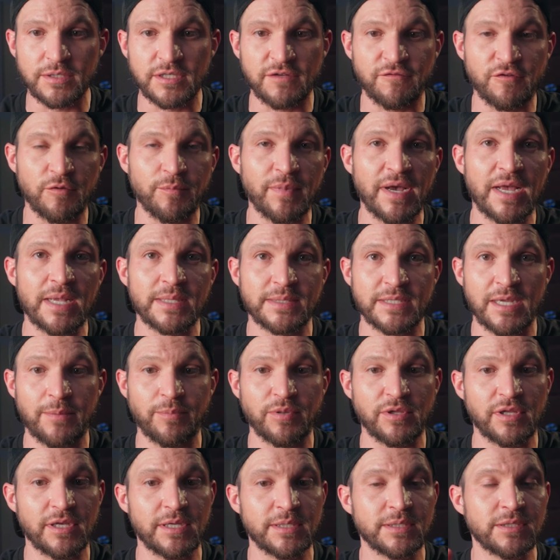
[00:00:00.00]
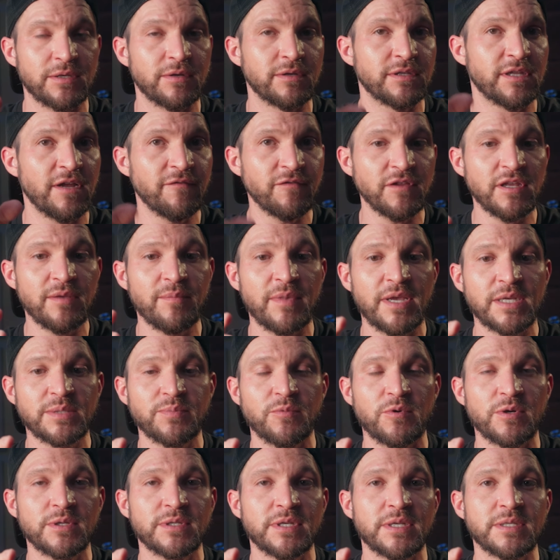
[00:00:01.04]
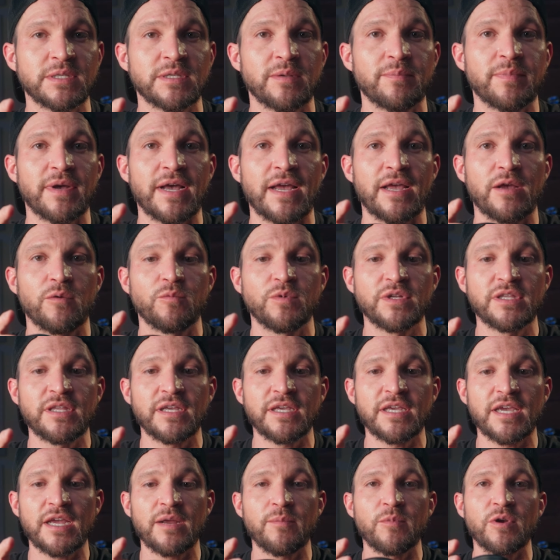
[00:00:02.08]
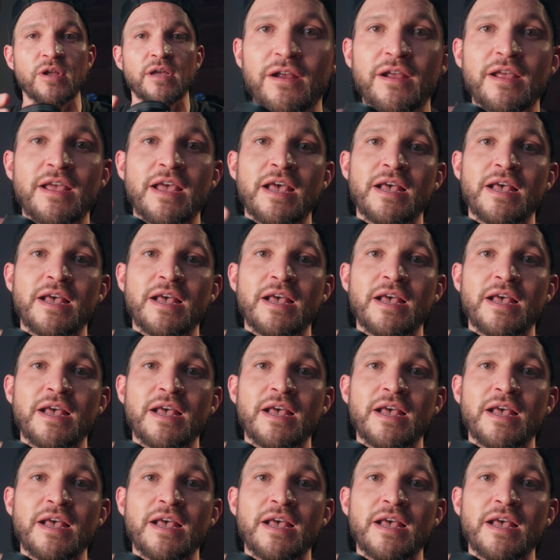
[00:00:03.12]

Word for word: if you buy it separately. So it definitely makes more sense to buy it with the camera.